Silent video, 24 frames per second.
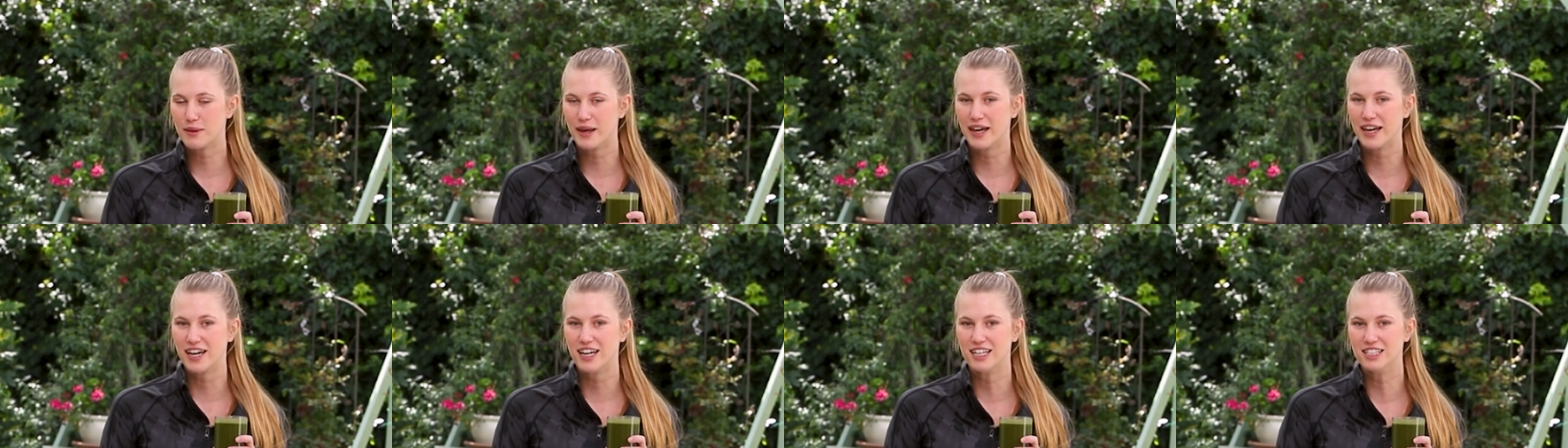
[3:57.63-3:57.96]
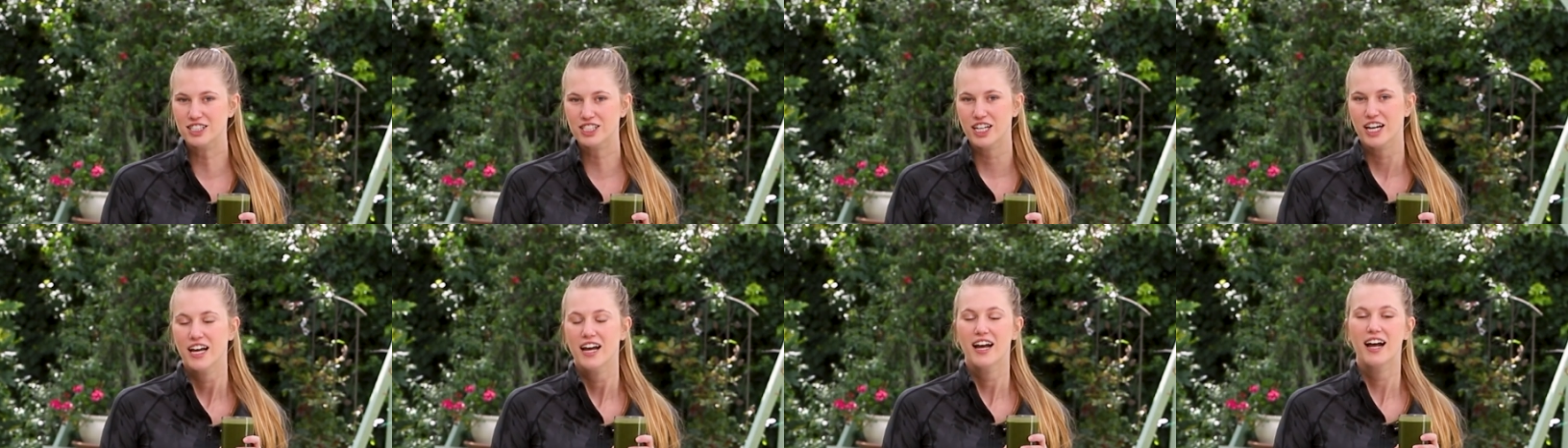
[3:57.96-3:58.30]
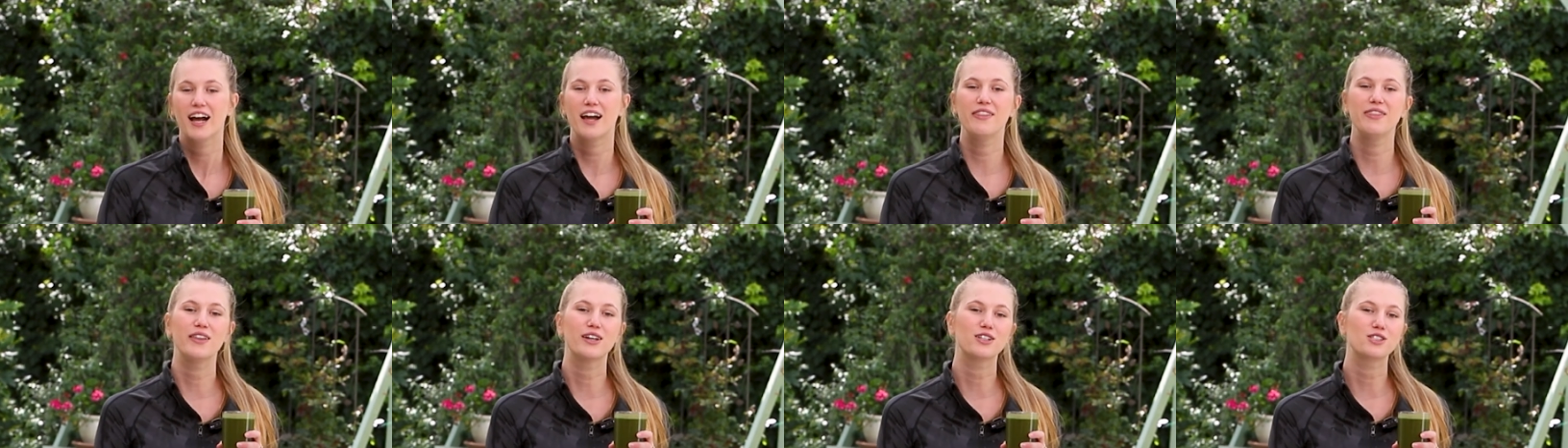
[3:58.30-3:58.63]
page,
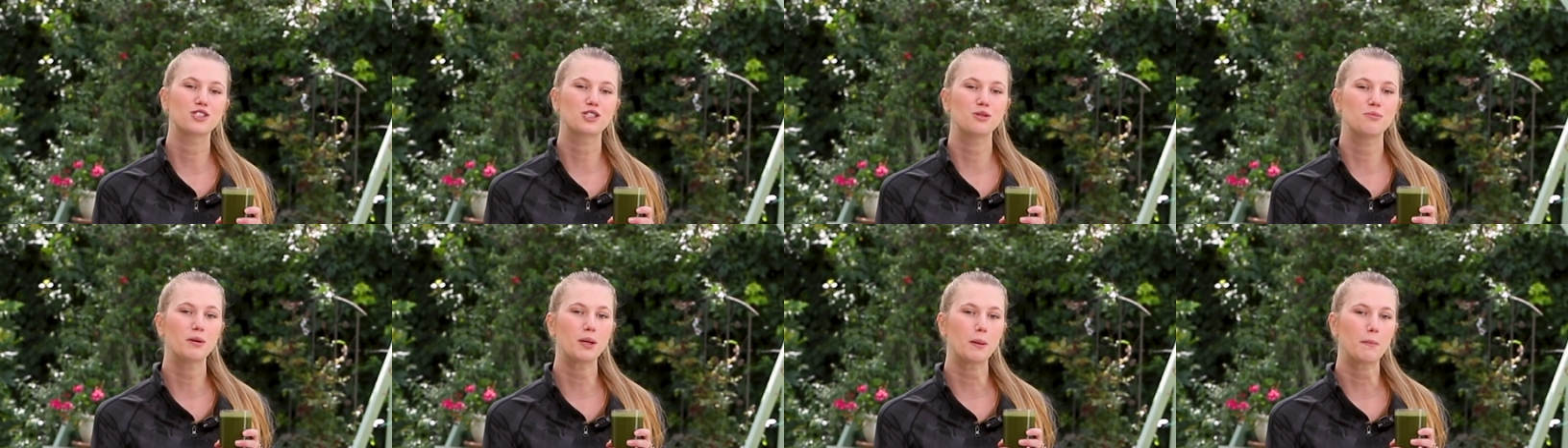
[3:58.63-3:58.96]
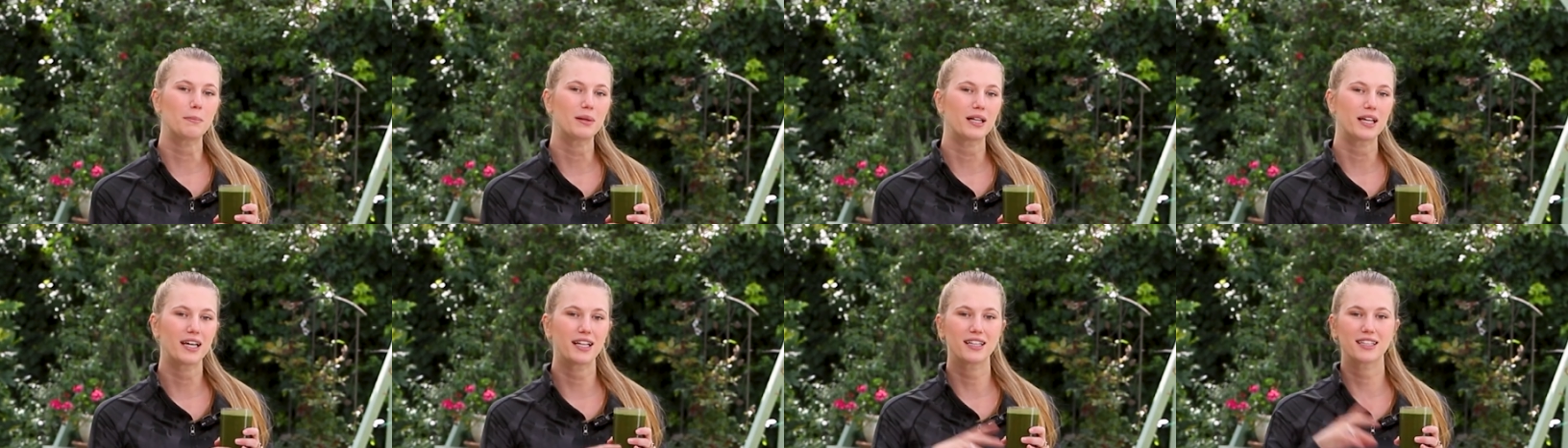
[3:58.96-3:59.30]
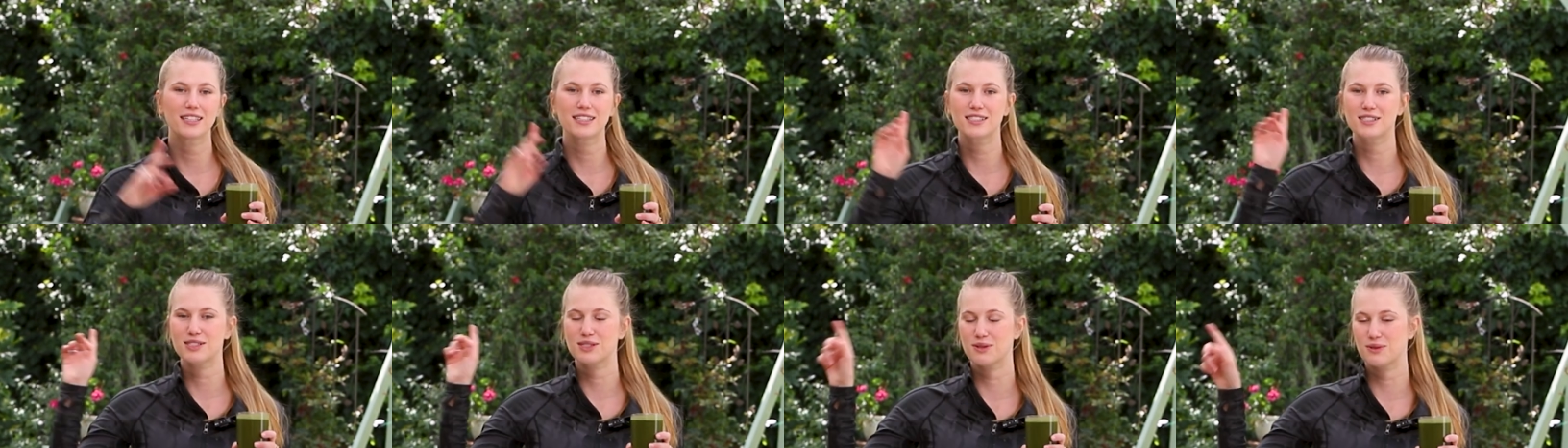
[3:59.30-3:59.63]
and there should be a
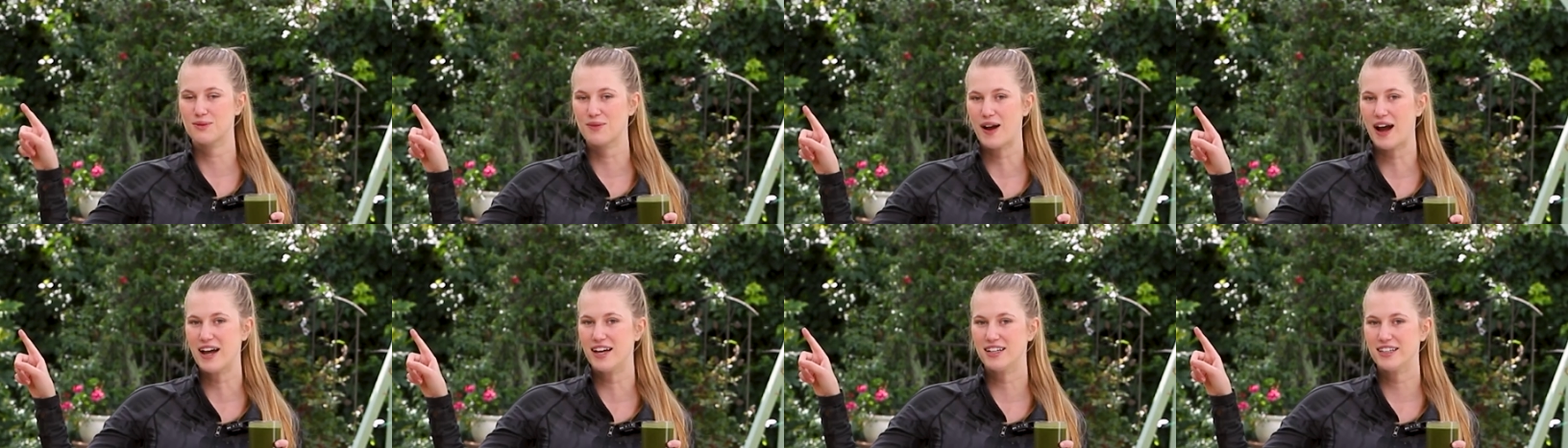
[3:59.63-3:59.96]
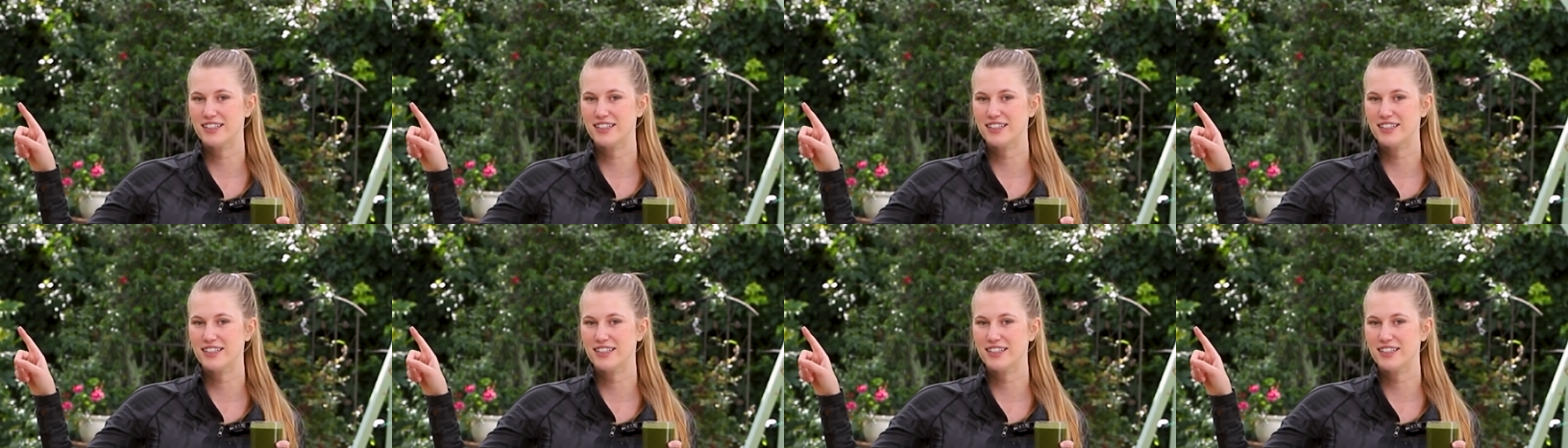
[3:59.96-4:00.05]
playlist right